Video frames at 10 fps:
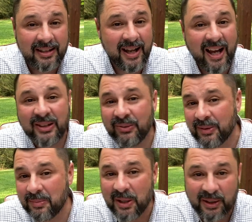not to
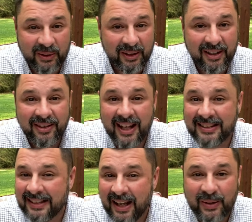rebel.
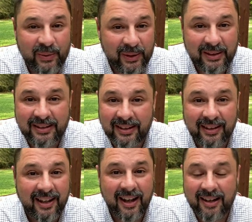That's not going to
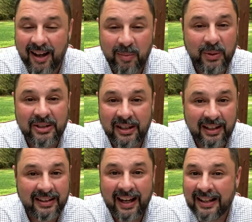accomplish
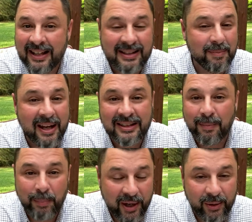anything. It doesn't make us a
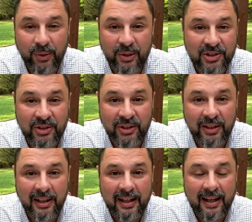better Christian.
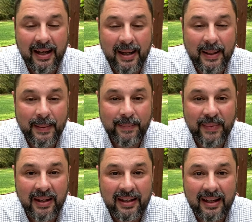
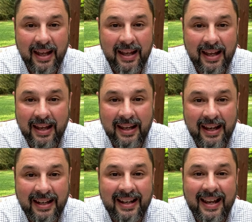
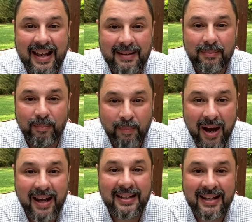It
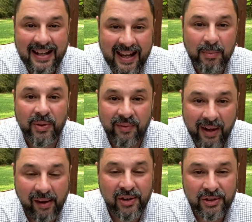might enable the
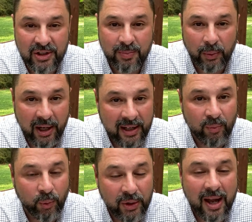virus to spread,
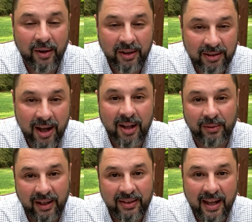and we're not going to tolerate